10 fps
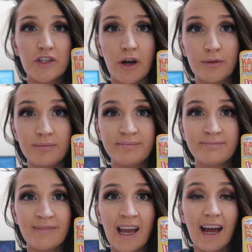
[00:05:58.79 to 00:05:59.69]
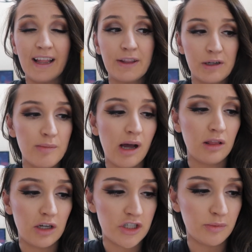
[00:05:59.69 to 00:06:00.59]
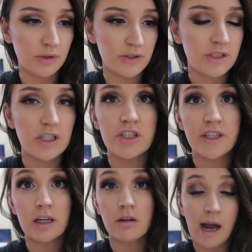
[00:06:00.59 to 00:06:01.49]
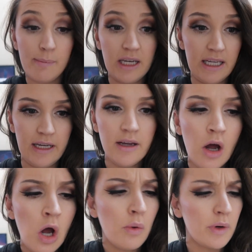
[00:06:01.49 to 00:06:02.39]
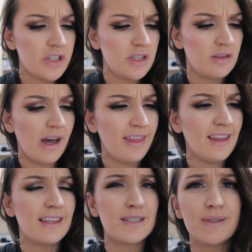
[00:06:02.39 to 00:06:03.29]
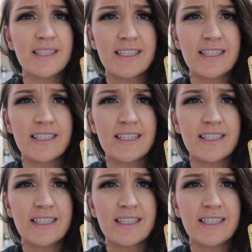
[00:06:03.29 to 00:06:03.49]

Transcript: So I literally bought Lunchables to just like grab and eat, which I think this one's